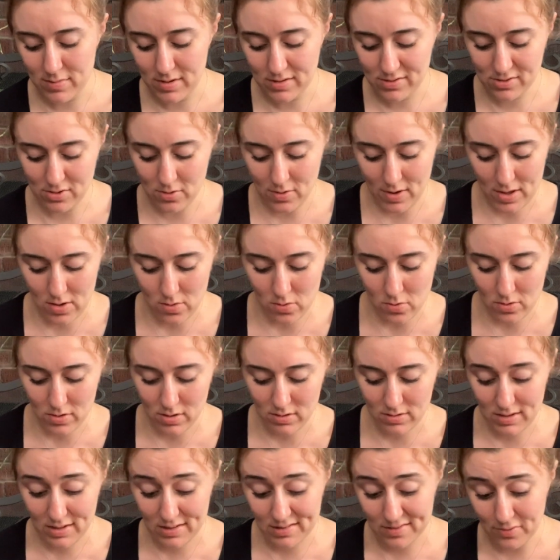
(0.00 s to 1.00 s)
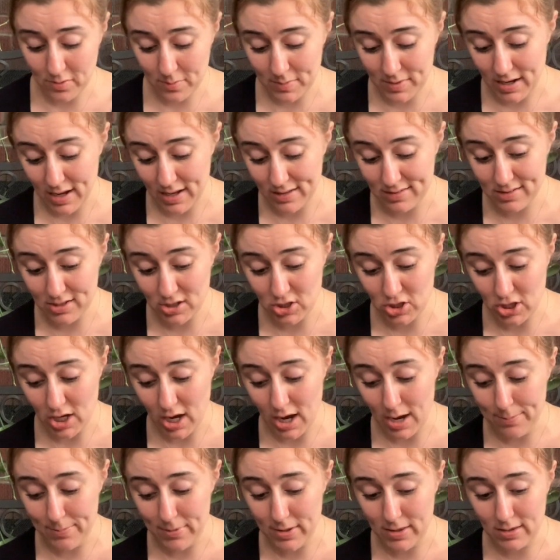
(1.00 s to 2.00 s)
So I ordered these from an Etsy
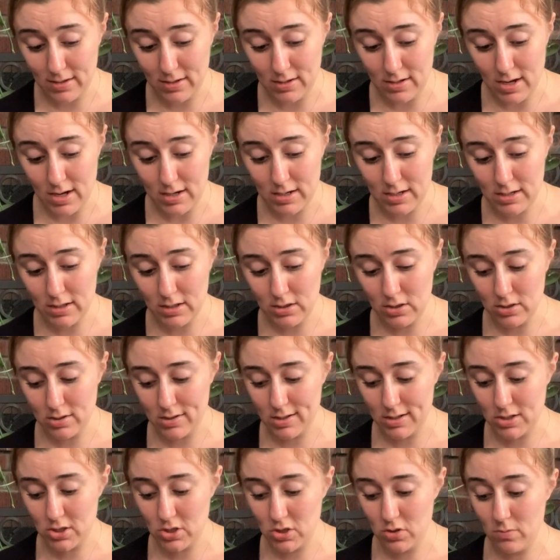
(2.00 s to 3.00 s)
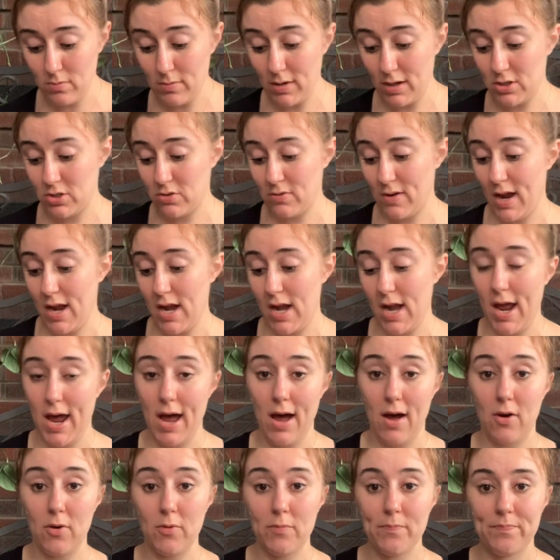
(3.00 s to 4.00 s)
shop and they're not gonna look like too much right
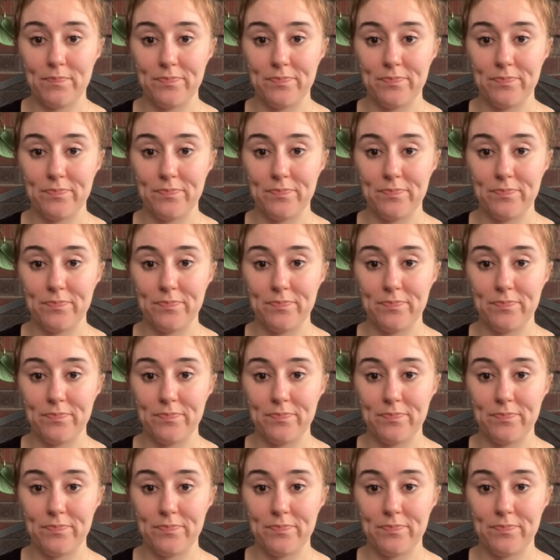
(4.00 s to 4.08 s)
now.